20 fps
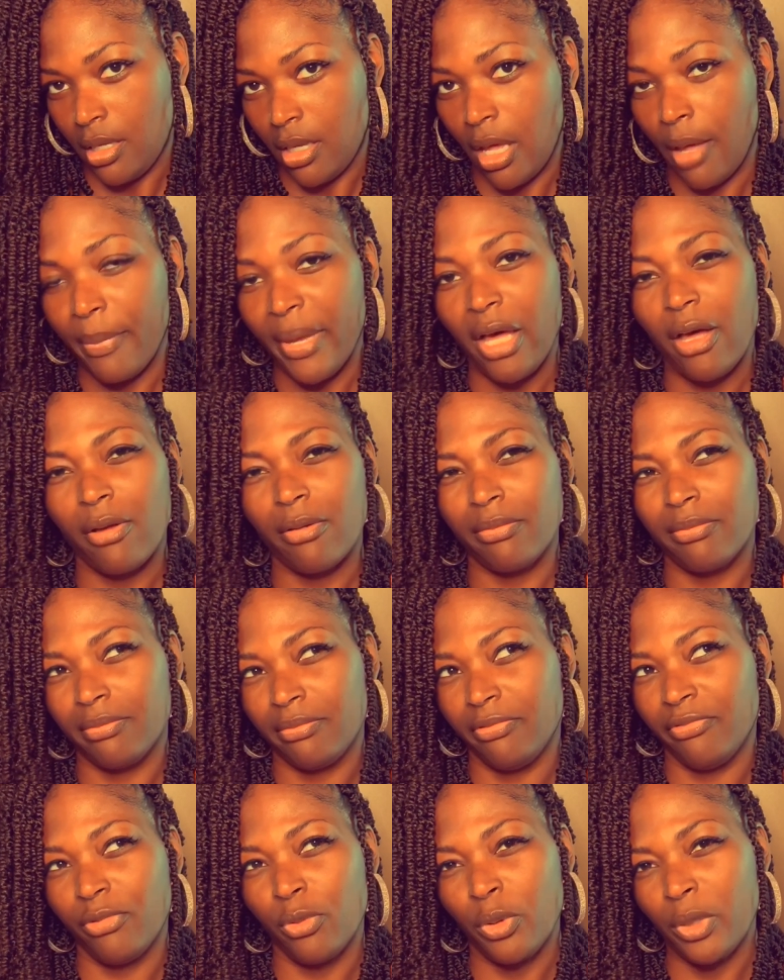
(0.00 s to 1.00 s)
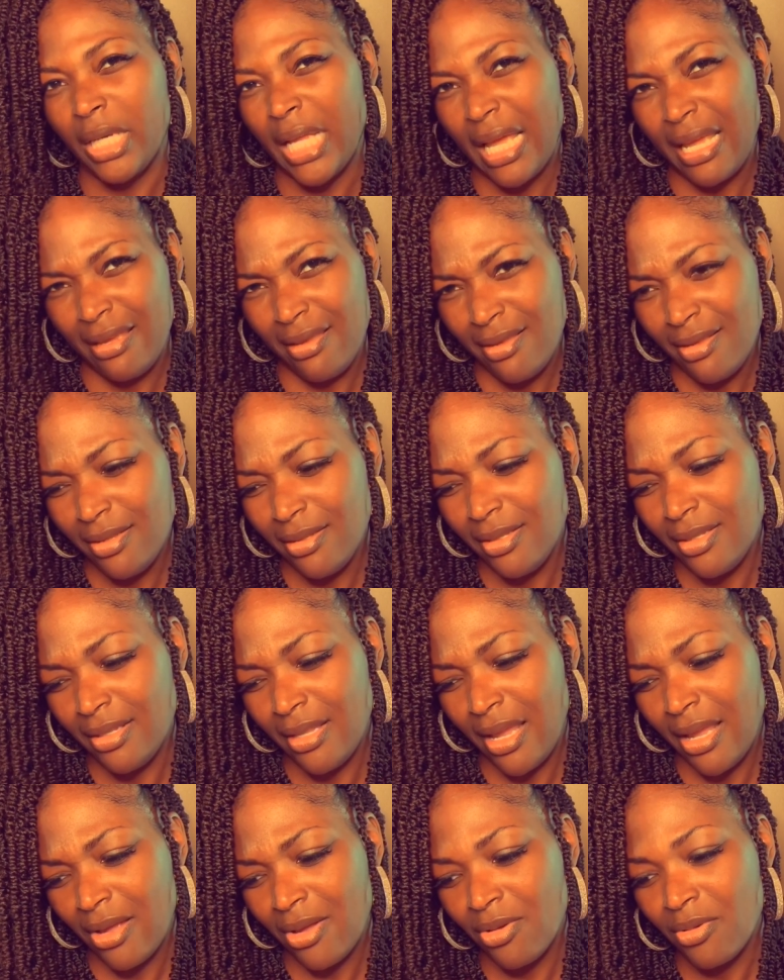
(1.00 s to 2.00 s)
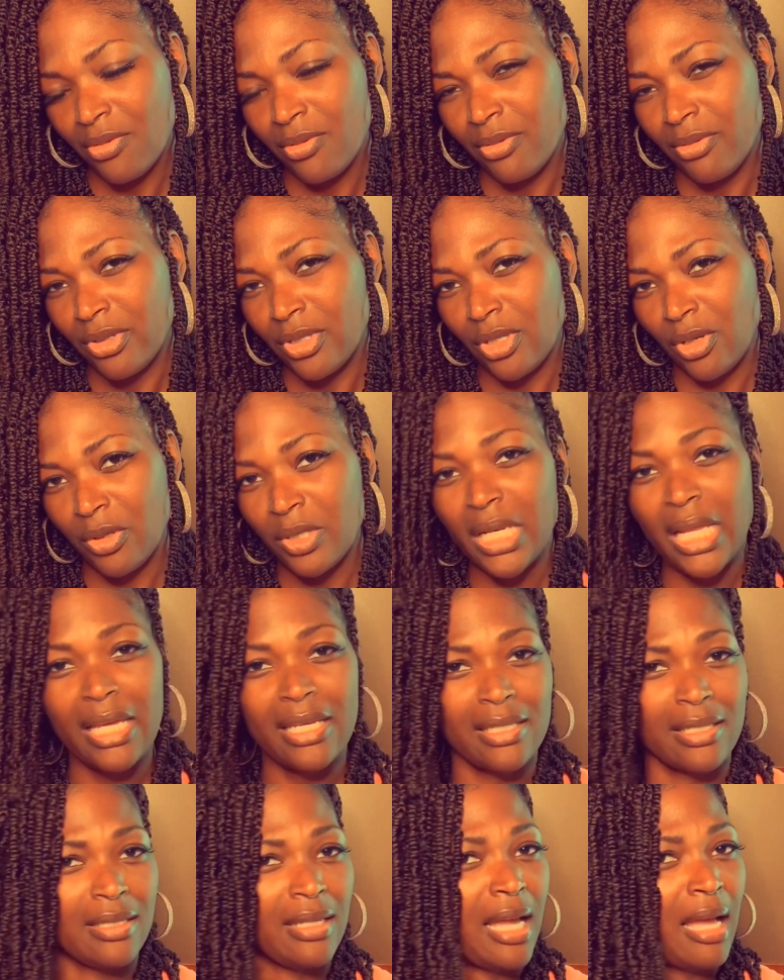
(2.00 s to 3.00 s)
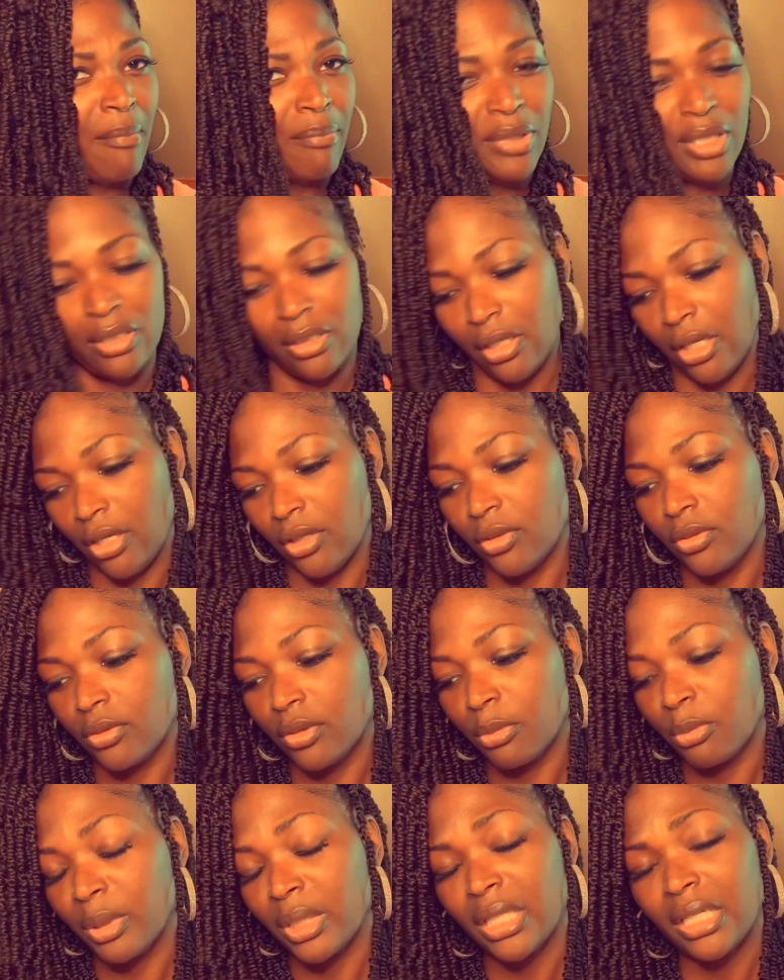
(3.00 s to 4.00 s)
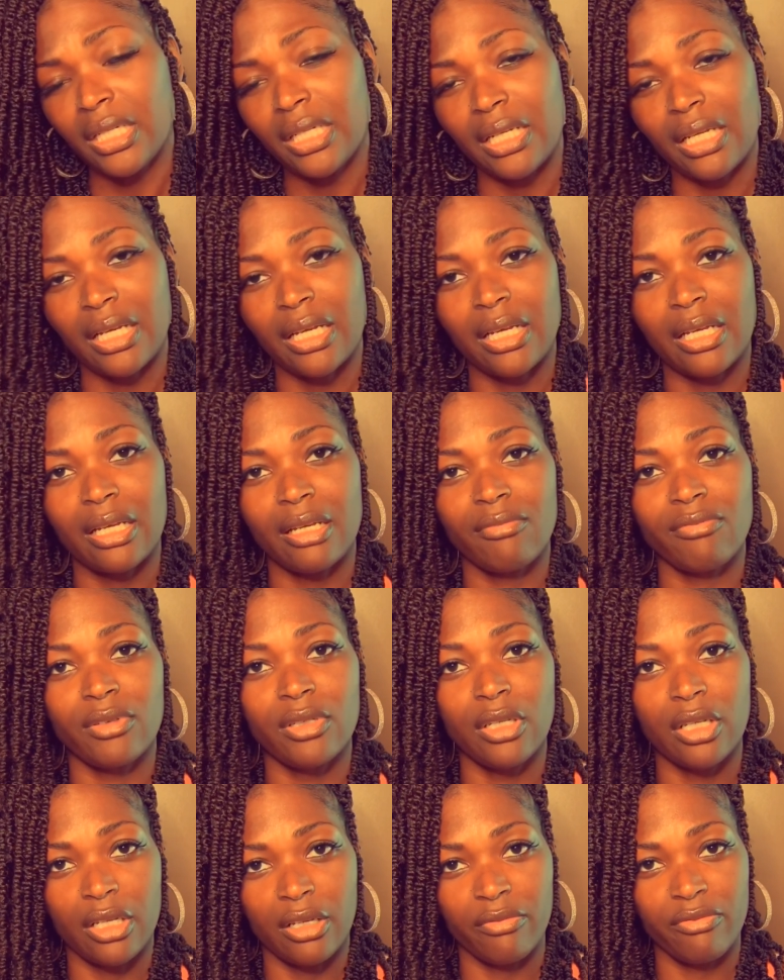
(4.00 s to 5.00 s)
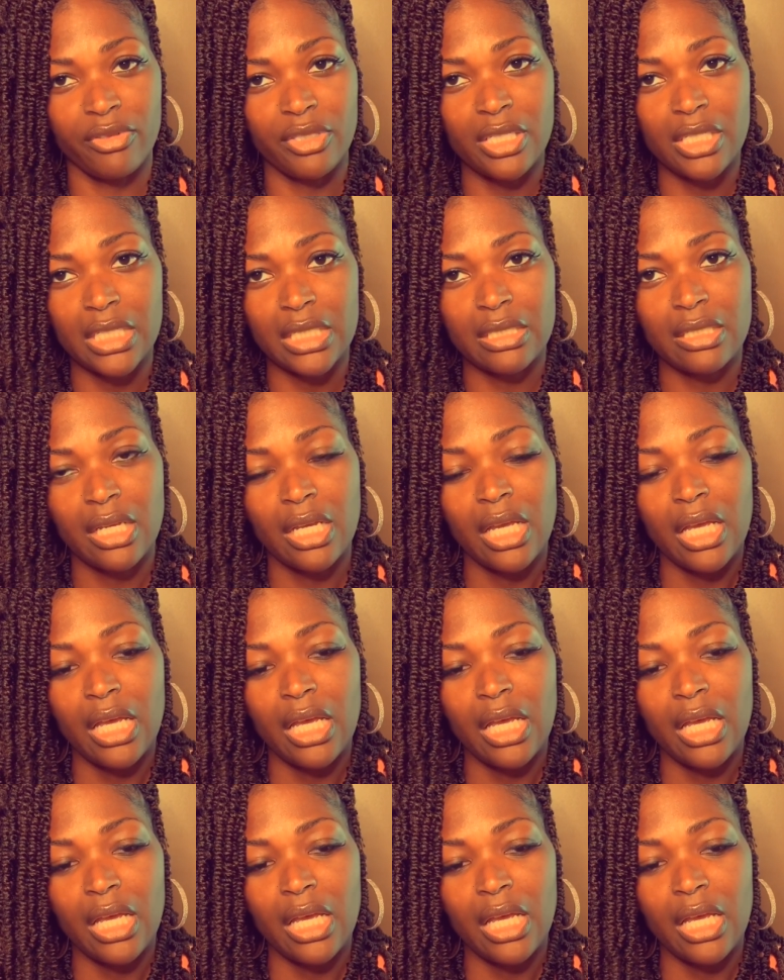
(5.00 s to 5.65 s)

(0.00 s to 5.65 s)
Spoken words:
about 4 days now, so it has not been long, but I've loved it.